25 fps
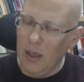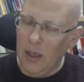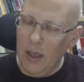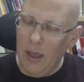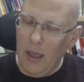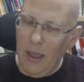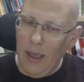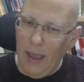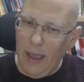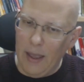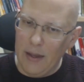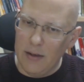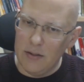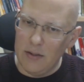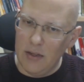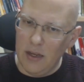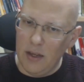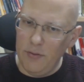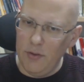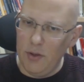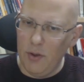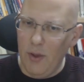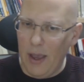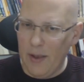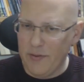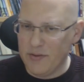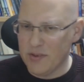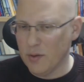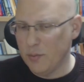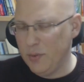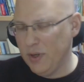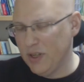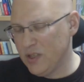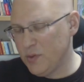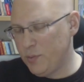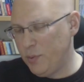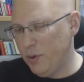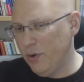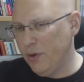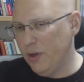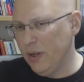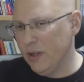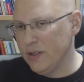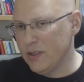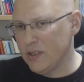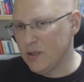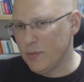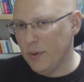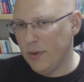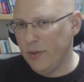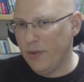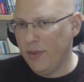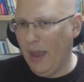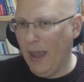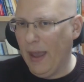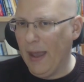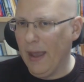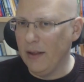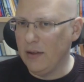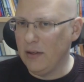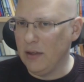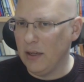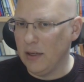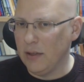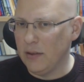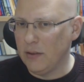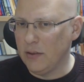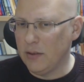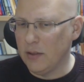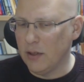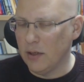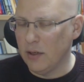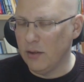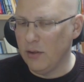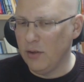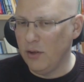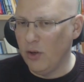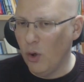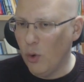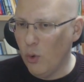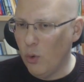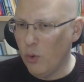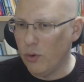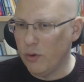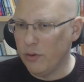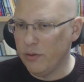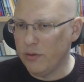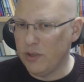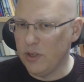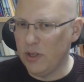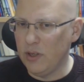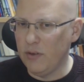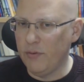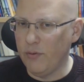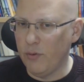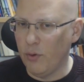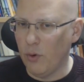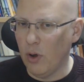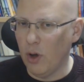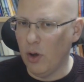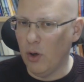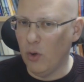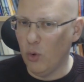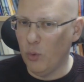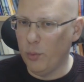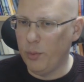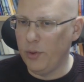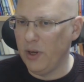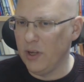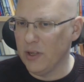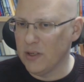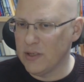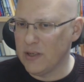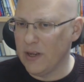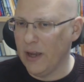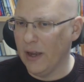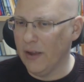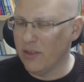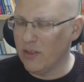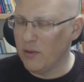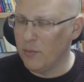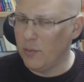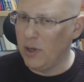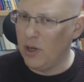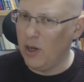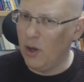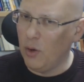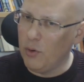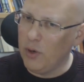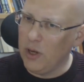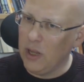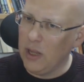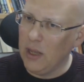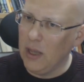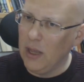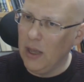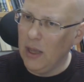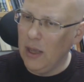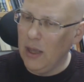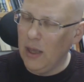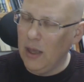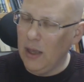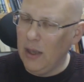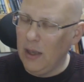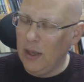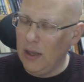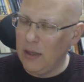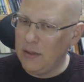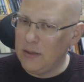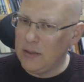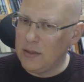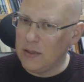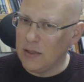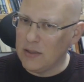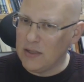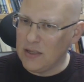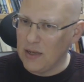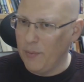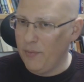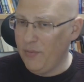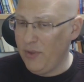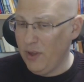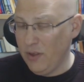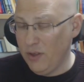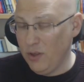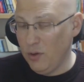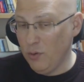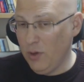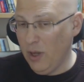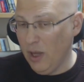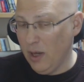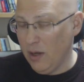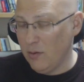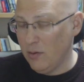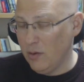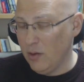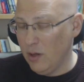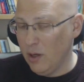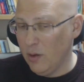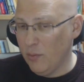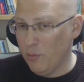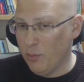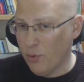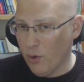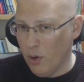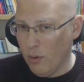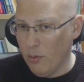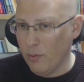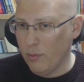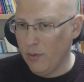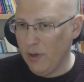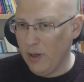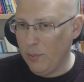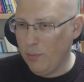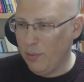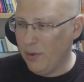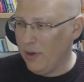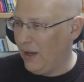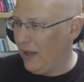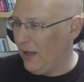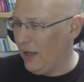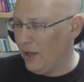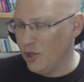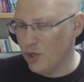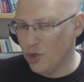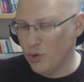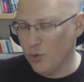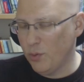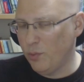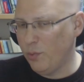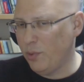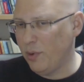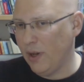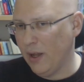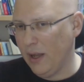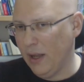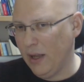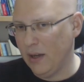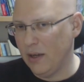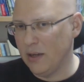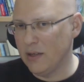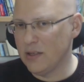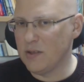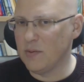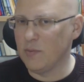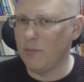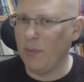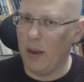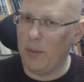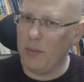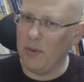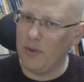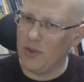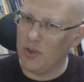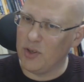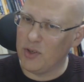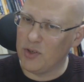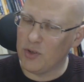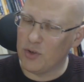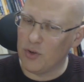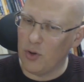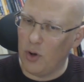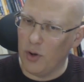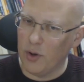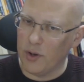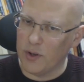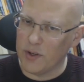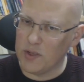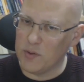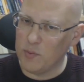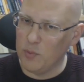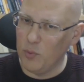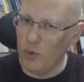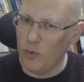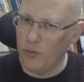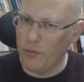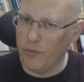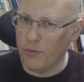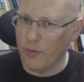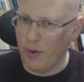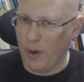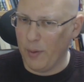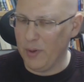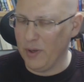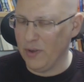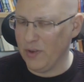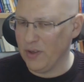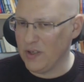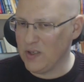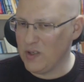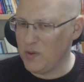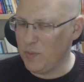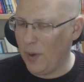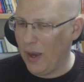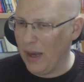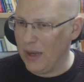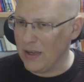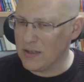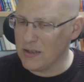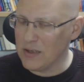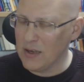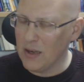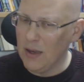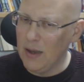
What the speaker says: And if you have some experience with that and know d4 openings like the Benoni, it's something you can probably play and should play. It is maybe the strongest move, grabbing the space.